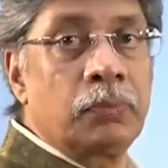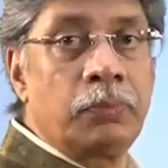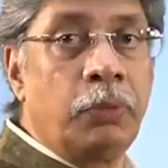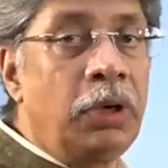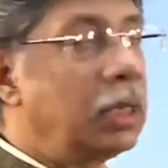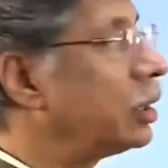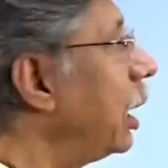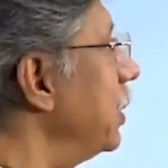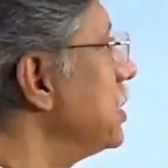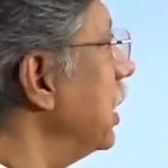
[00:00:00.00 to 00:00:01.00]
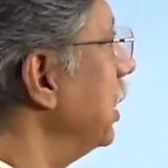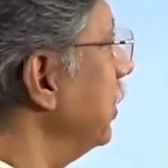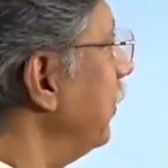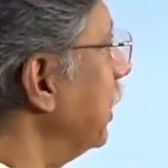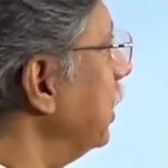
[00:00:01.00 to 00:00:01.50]
Polar climate
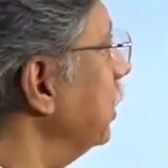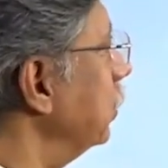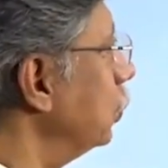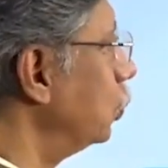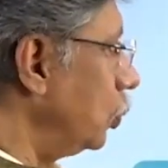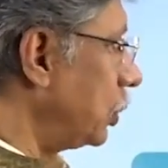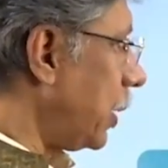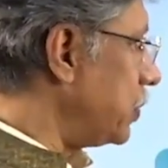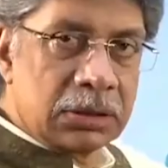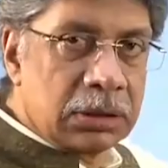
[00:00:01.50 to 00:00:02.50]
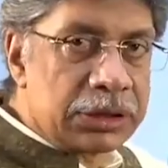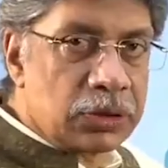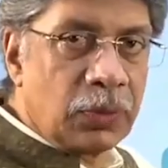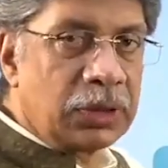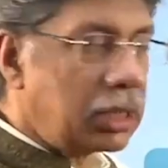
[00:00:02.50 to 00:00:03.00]
is divided into two types. That's
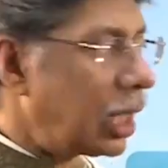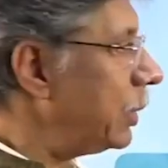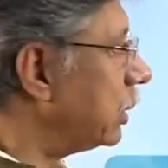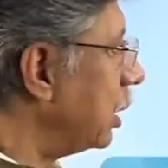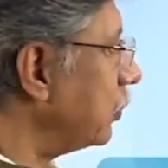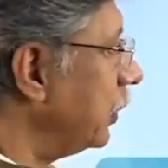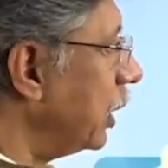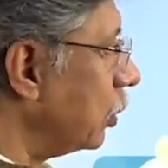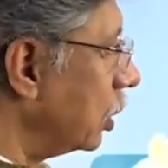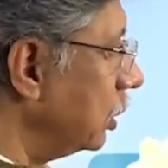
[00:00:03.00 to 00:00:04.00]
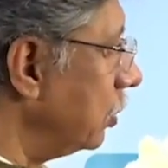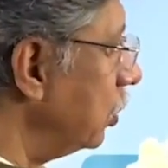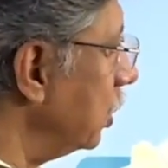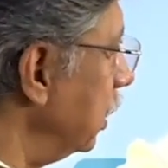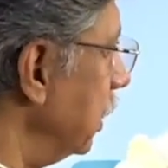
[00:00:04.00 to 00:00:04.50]
the one that we are talking
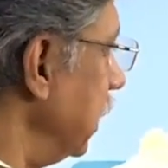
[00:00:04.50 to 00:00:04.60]
about.